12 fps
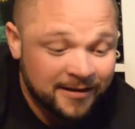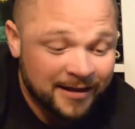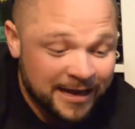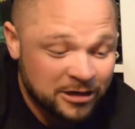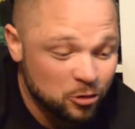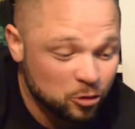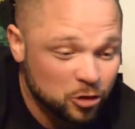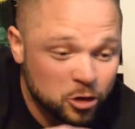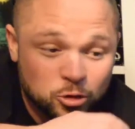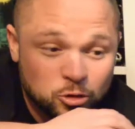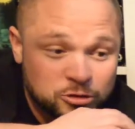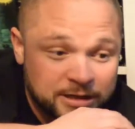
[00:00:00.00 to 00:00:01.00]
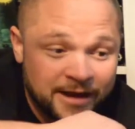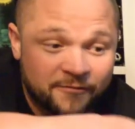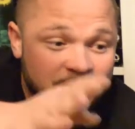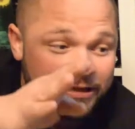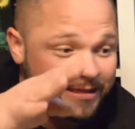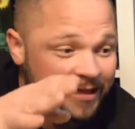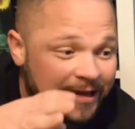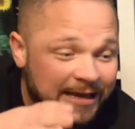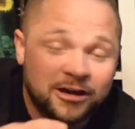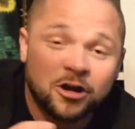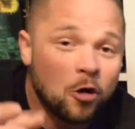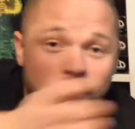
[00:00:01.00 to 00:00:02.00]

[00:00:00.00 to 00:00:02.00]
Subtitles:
and you lose everything and go